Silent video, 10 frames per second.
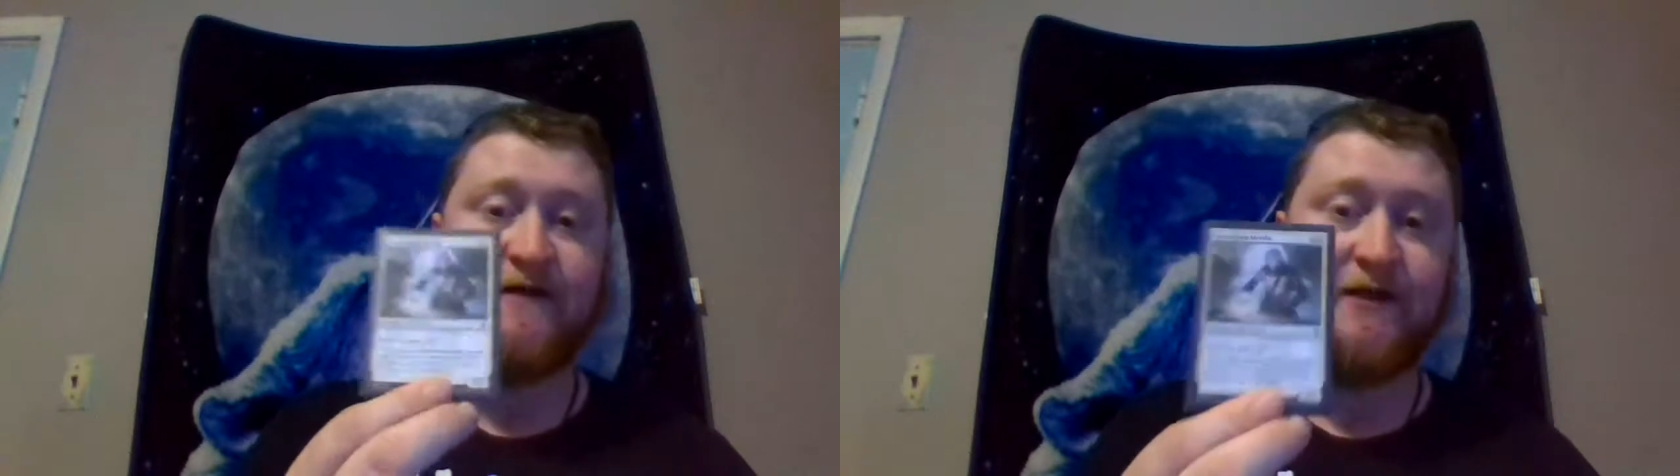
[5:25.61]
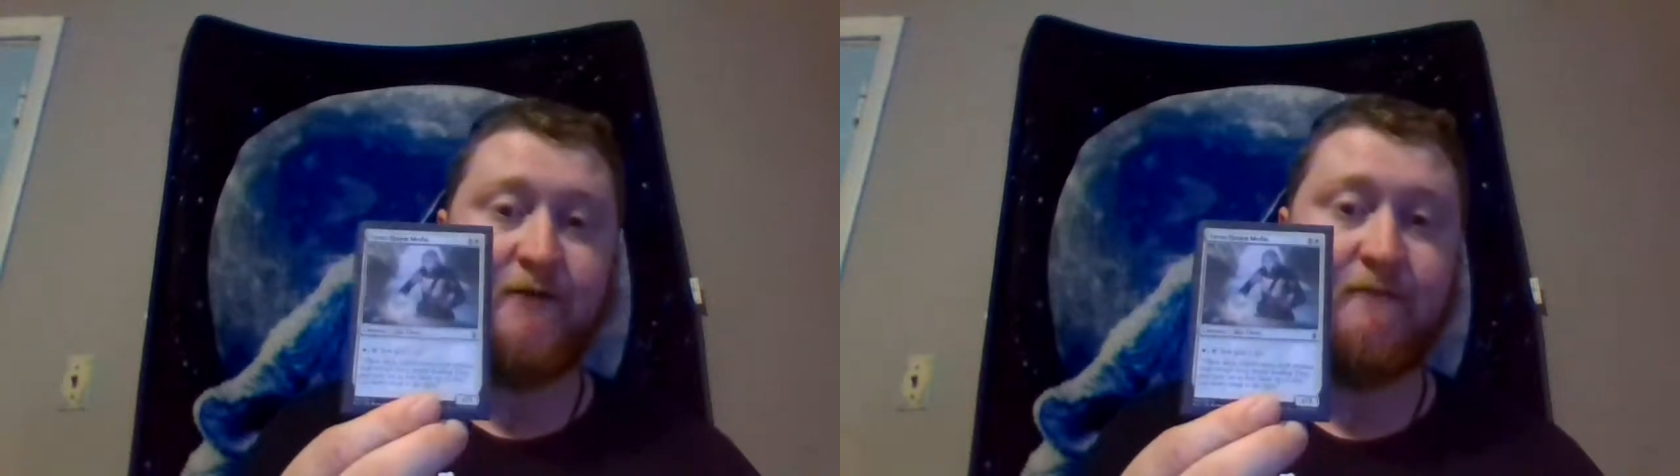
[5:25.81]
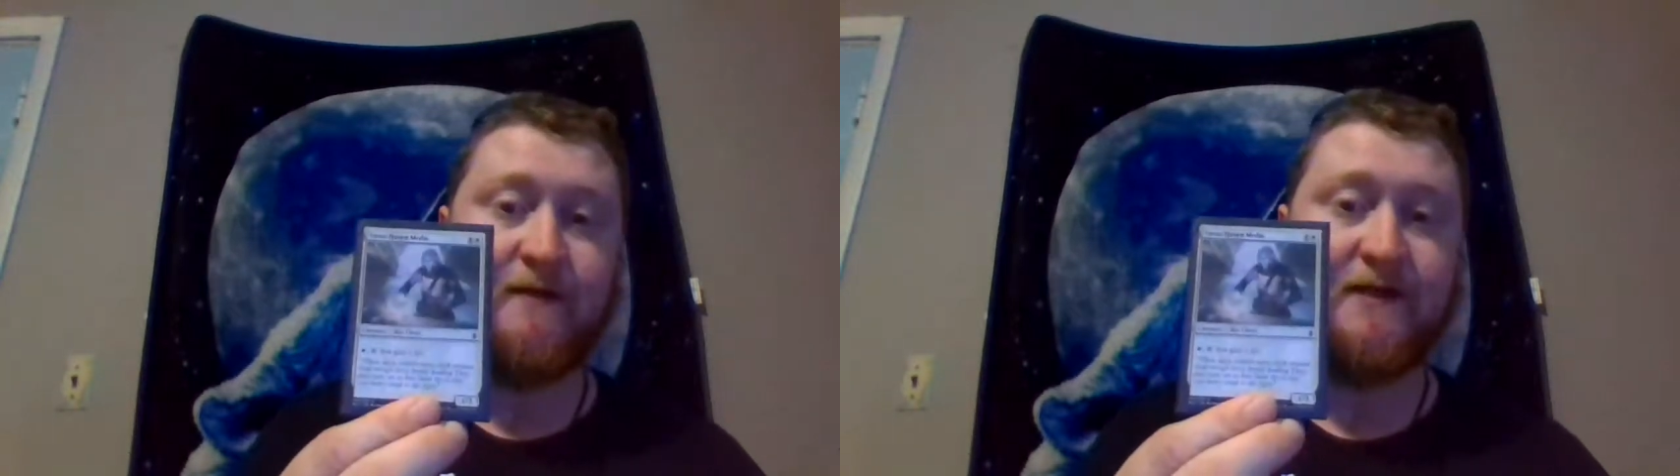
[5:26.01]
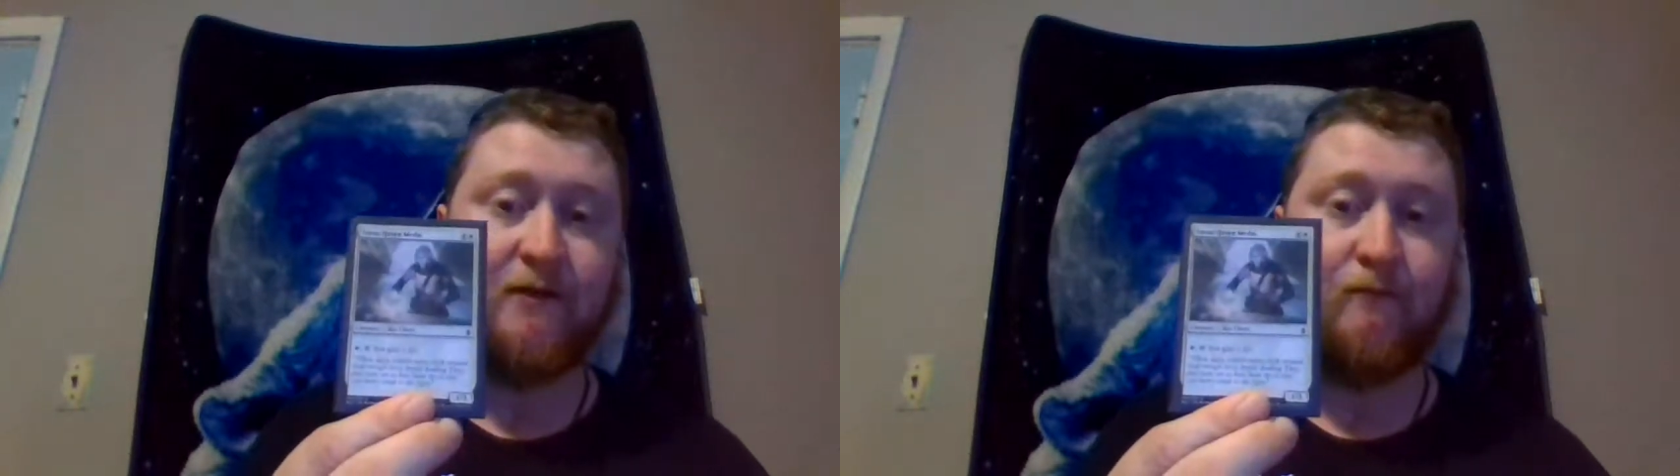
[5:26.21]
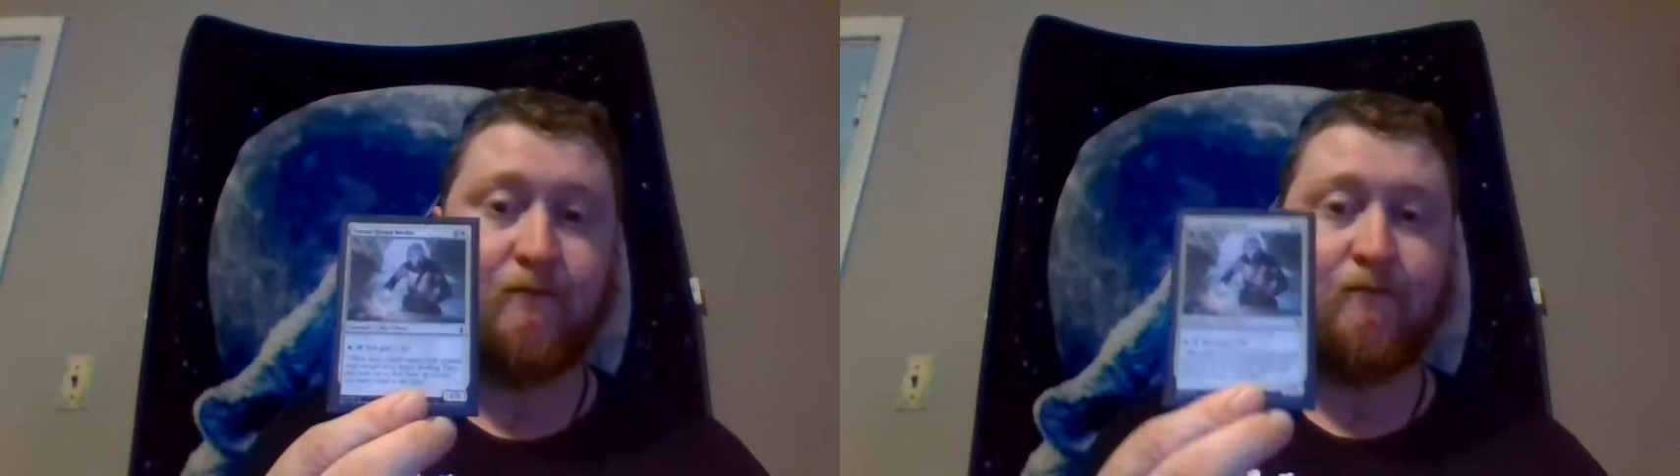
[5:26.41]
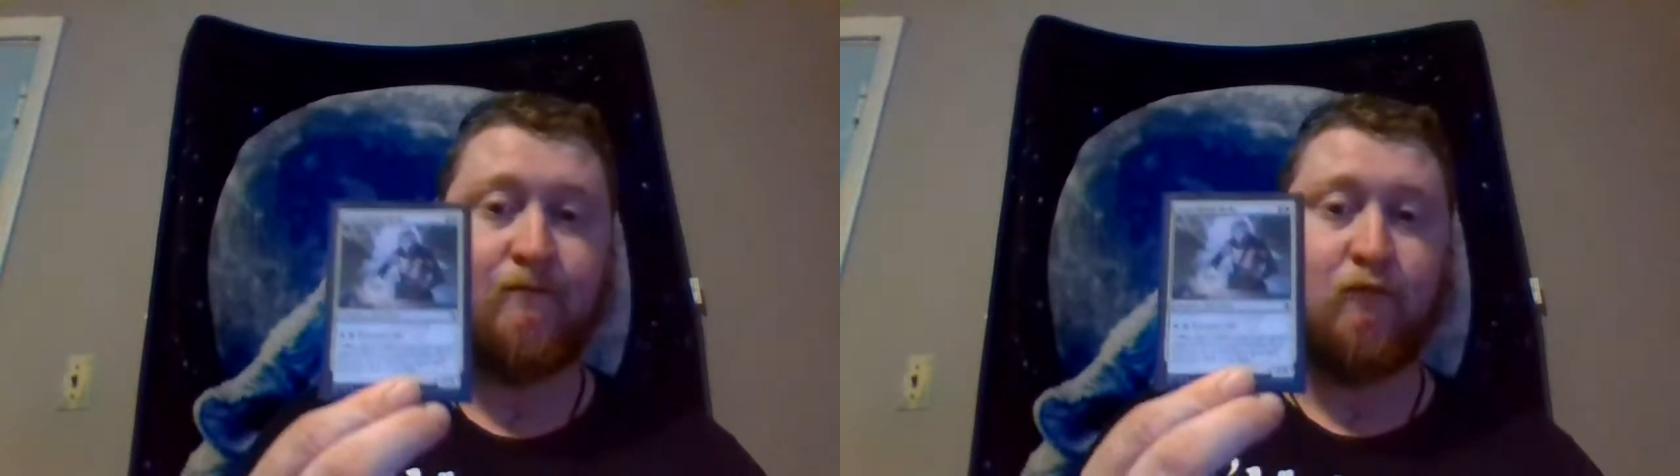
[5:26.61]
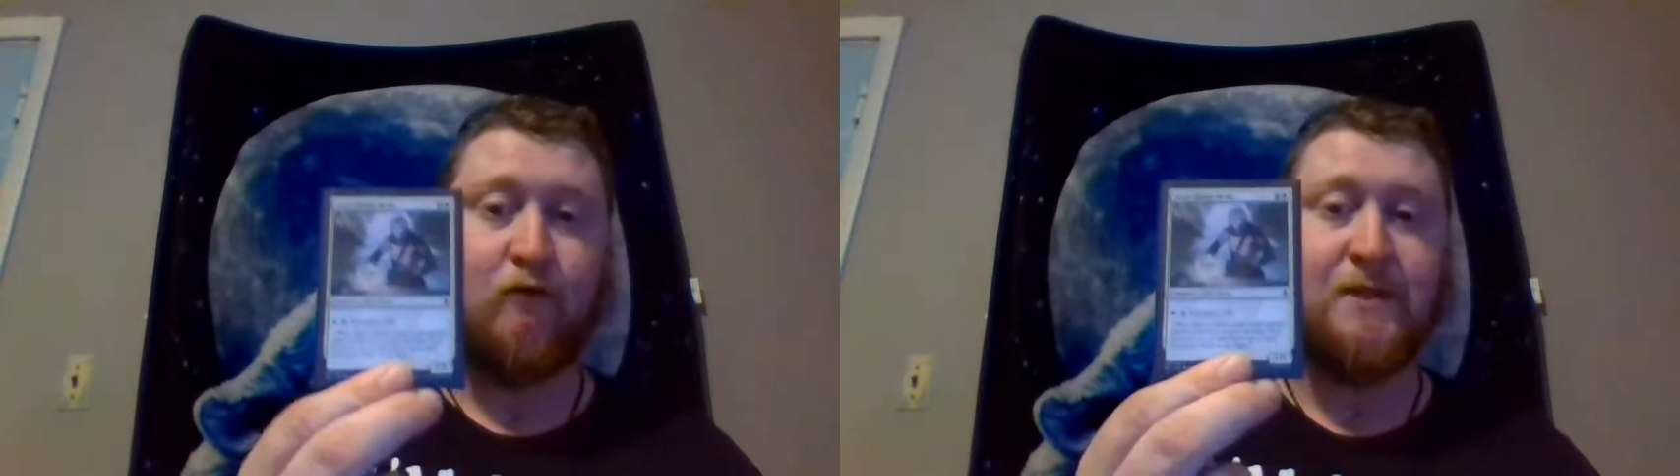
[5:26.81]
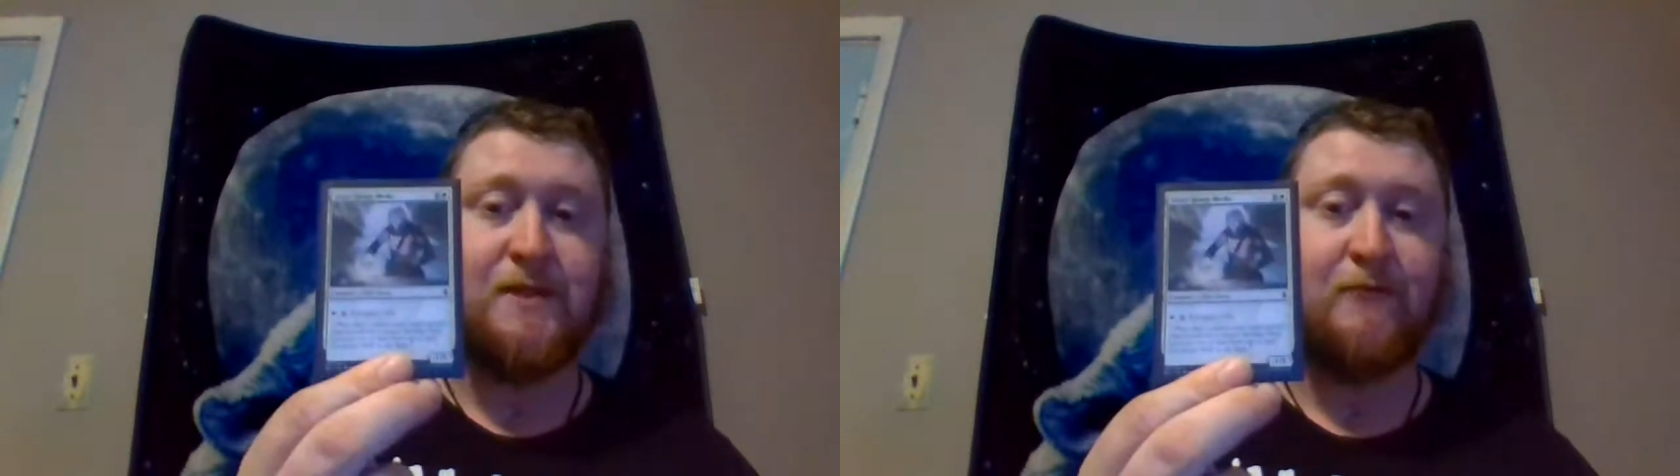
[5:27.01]
It's a
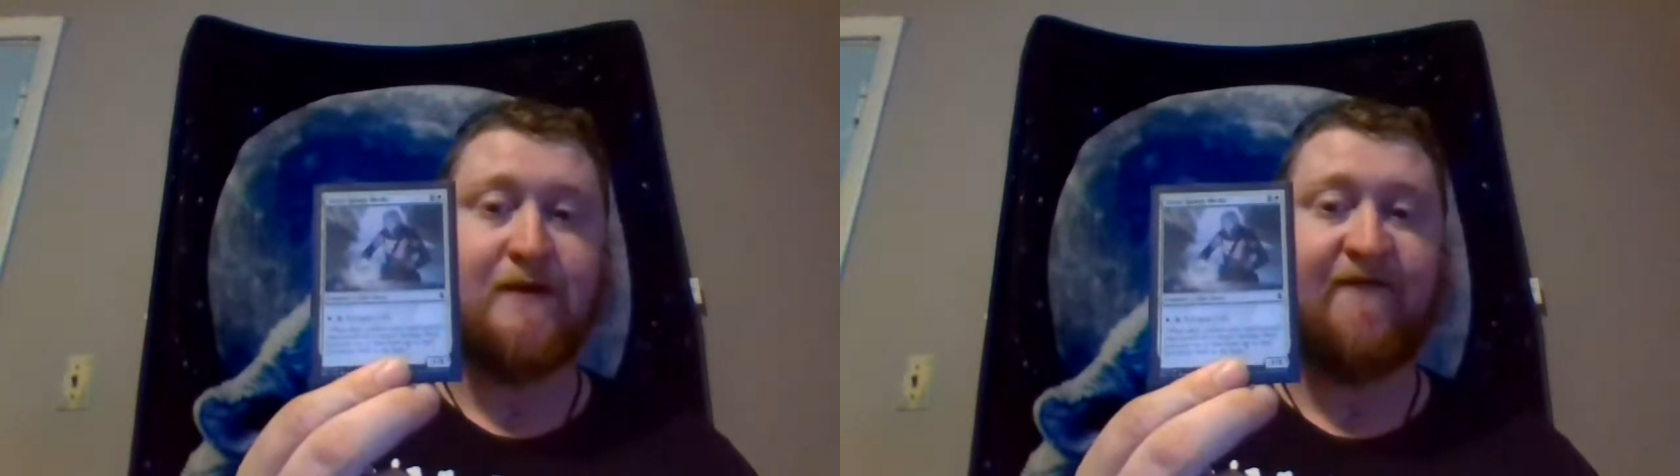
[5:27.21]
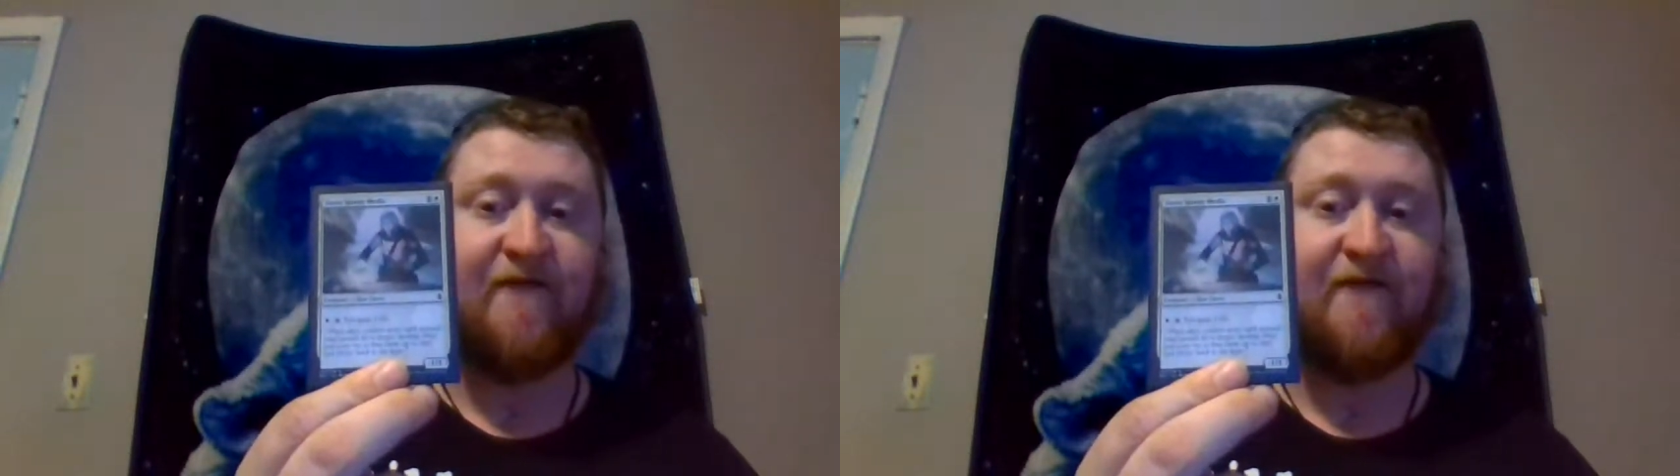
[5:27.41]
1/3